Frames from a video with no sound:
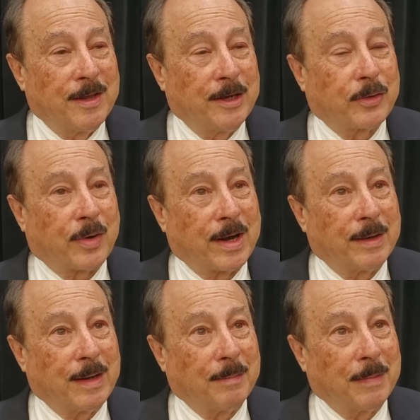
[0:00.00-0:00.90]
They try
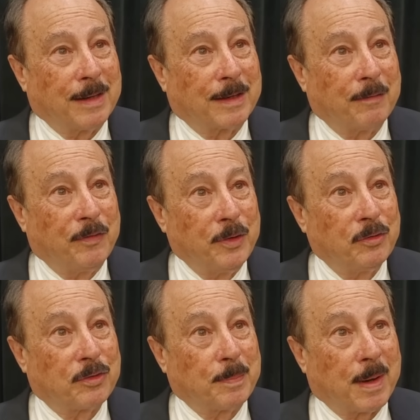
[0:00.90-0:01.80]
and, and, and
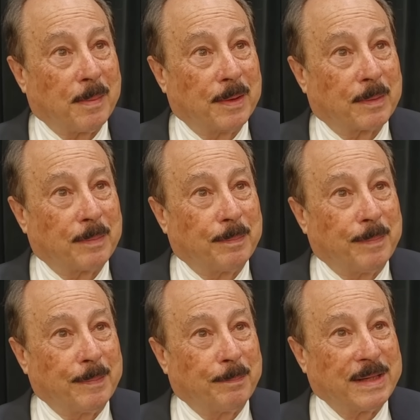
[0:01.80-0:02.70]
confuse the public,
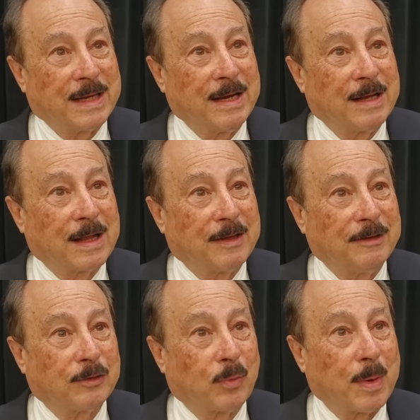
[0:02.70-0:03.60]
pretending that
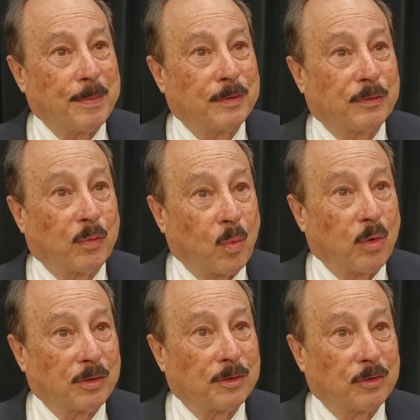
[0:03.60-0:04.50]
these are weapons of
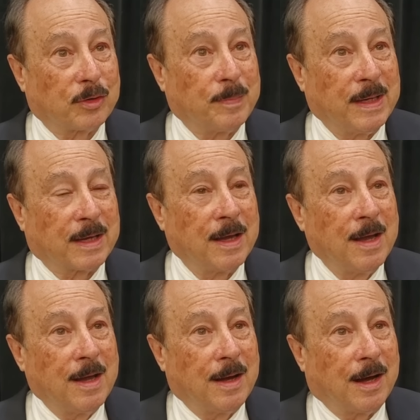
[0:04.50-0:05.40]
war, so to speak.
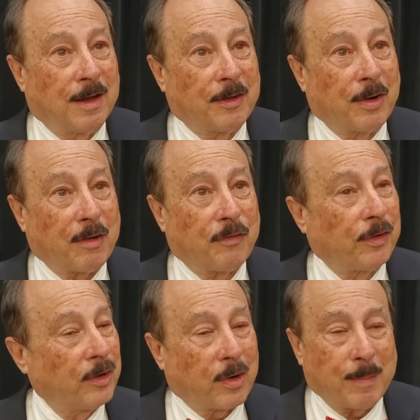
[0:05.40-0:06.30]
Uh, they're not
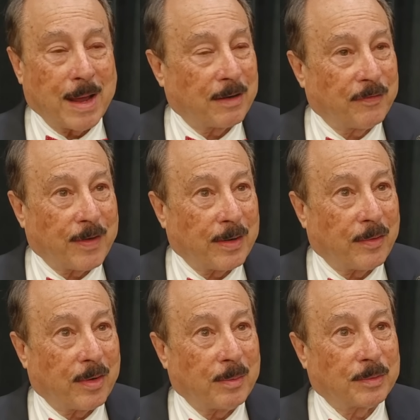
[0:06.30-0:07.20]
fully automatic
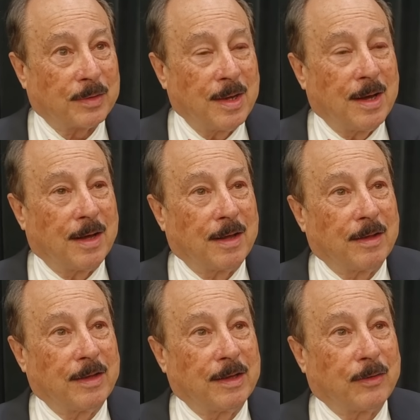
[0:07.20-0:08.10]
firearms. Uh,
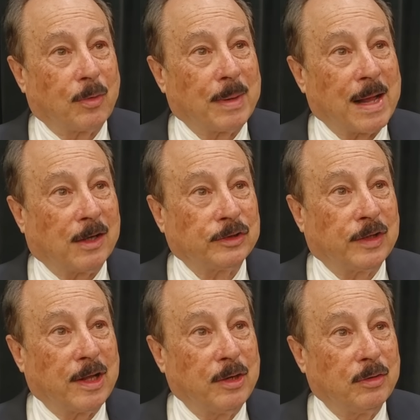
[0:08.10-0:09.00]
the
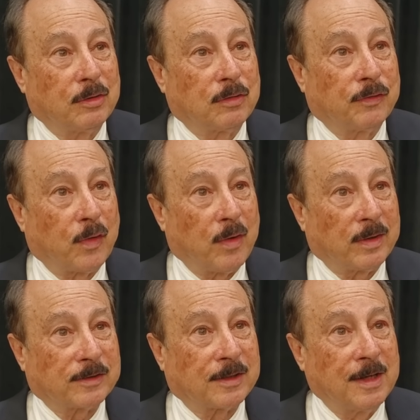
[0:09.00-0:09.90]
terminology they use is
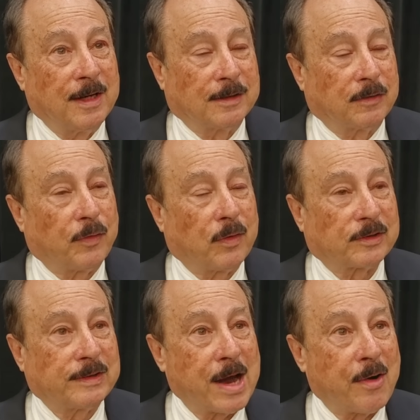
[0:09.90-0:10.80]
false. It's a
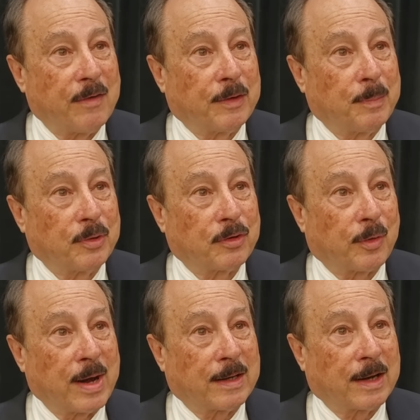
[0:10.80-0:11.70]
false narrative to push
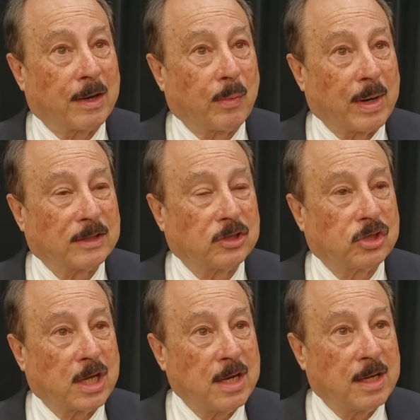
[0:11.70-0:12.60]
their anti-gun rights
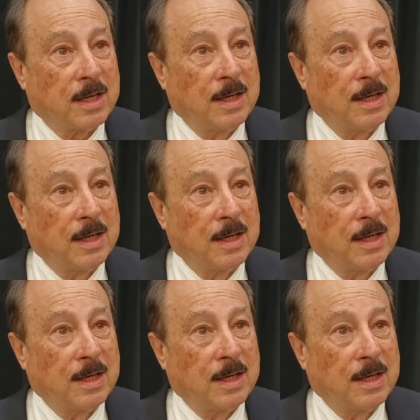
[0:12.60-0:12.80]
agenda.